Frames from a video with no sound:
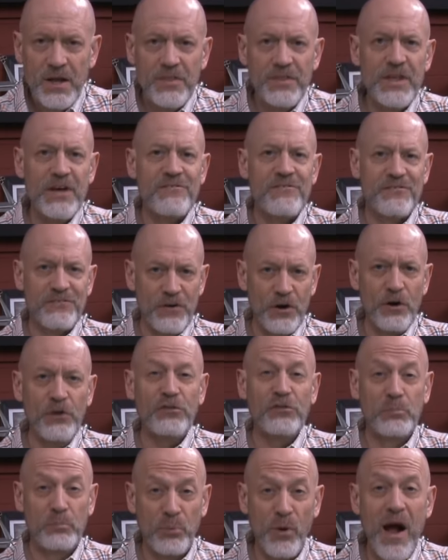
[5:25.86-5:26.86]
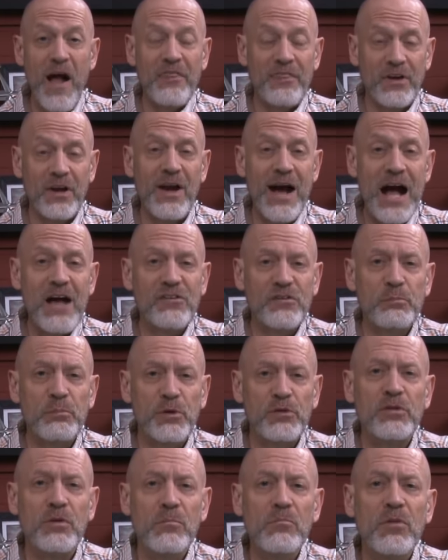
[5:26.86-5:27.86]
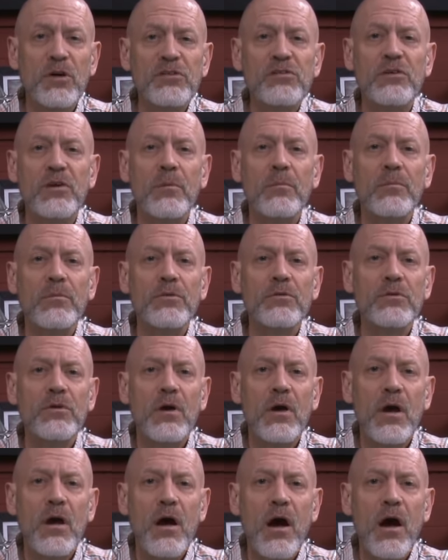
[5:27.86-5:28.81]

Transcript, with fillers: that first brought the gospel to Muslims